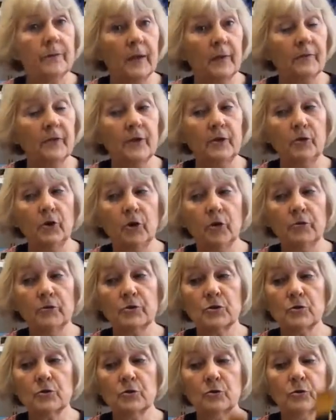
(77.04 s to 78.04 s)
that they're not
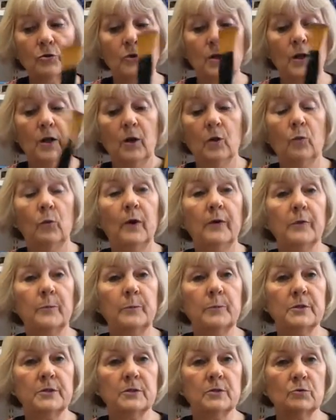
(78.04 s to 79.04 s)
the sort where the
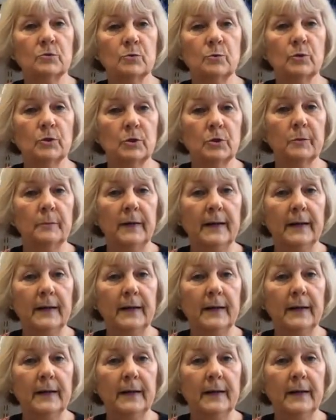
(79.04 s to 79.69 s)
bristles will come